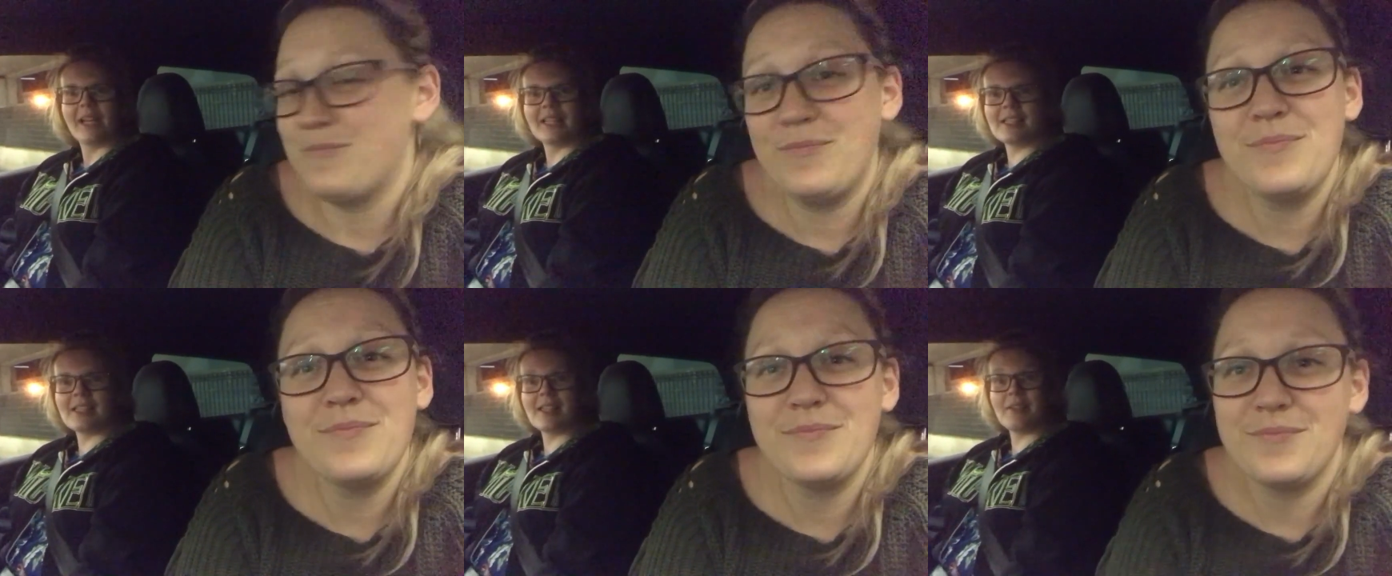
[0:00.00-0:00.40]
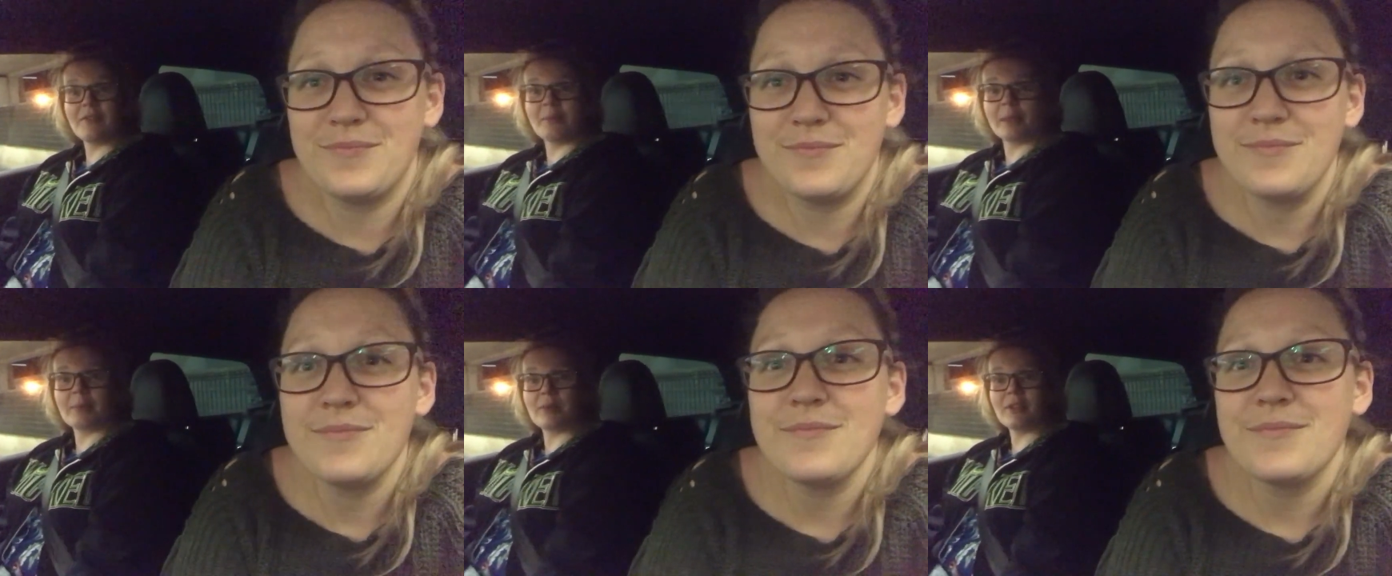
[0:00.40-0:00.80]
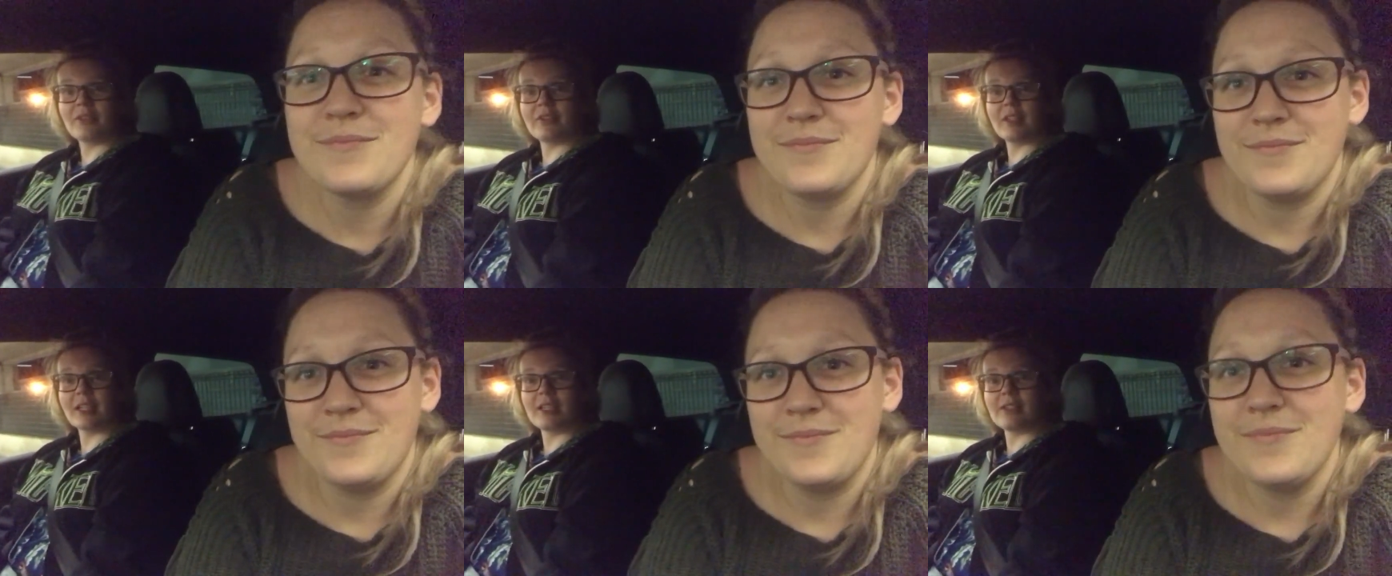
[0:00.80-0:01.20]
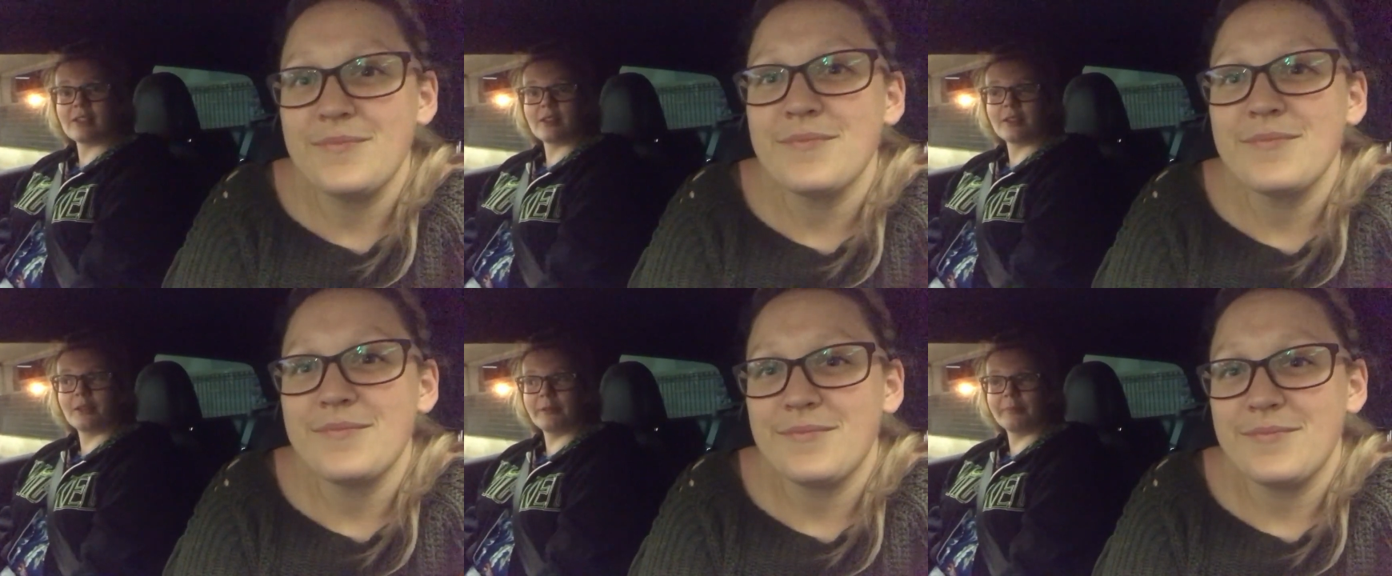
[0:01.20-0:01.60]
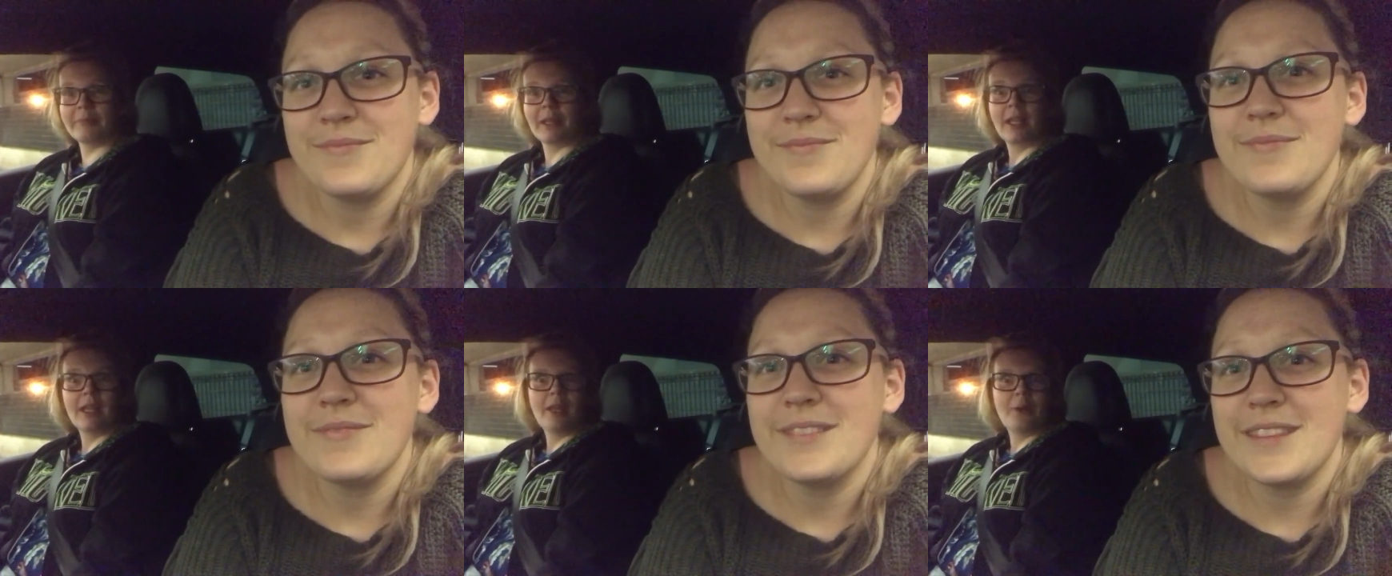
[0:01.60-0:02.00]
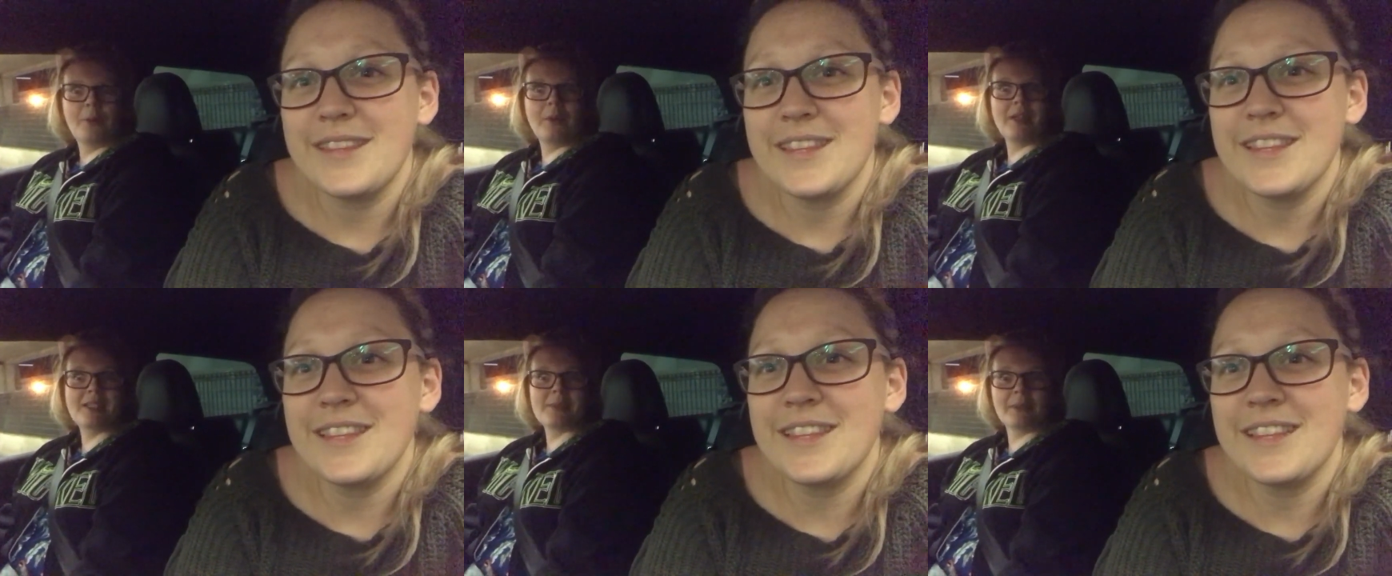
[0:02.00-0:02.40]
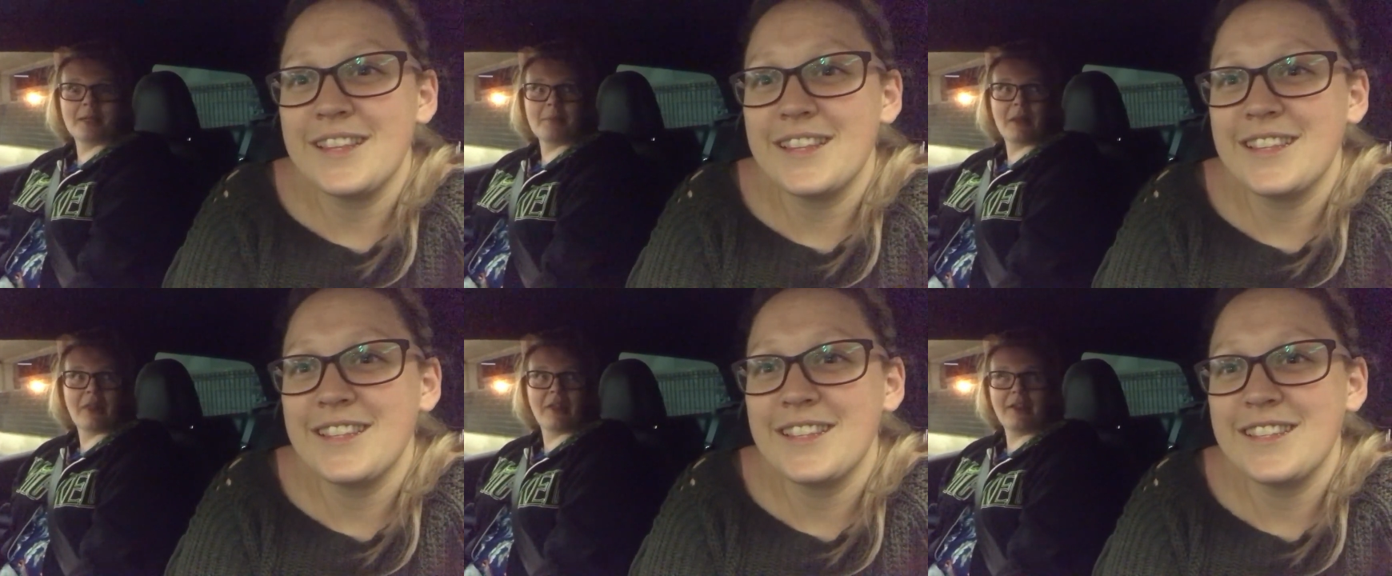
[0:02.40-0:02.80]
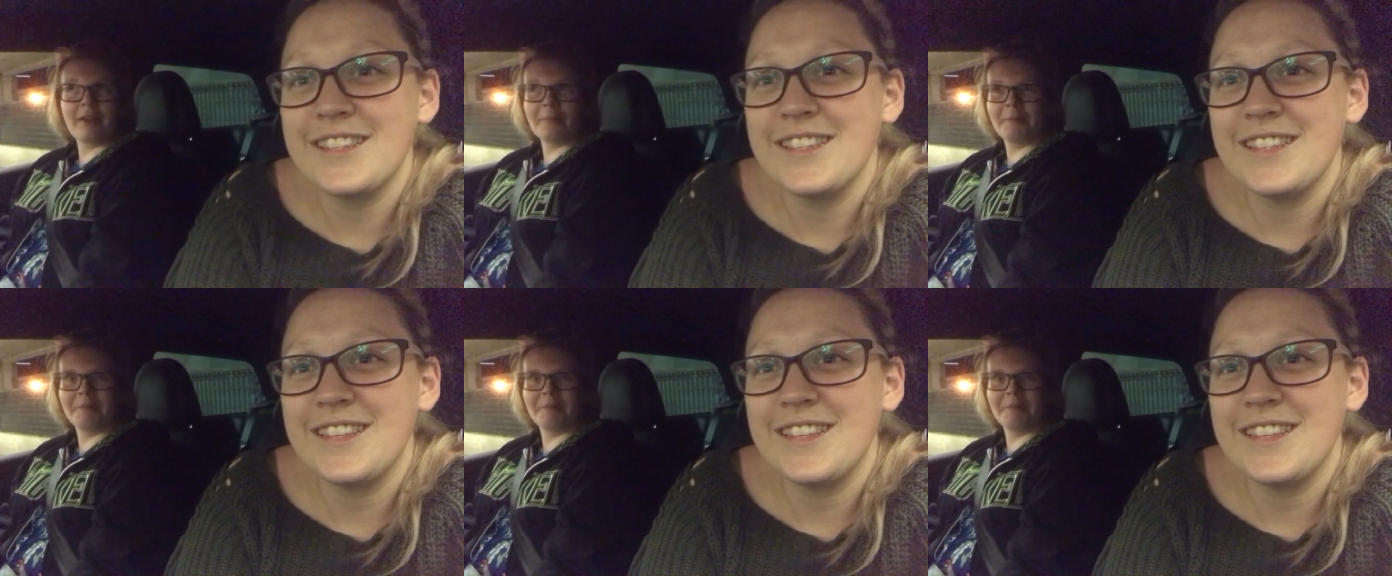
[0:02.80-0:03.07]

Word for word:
Speaker 1: And it's there for my birthday, so where's my mother?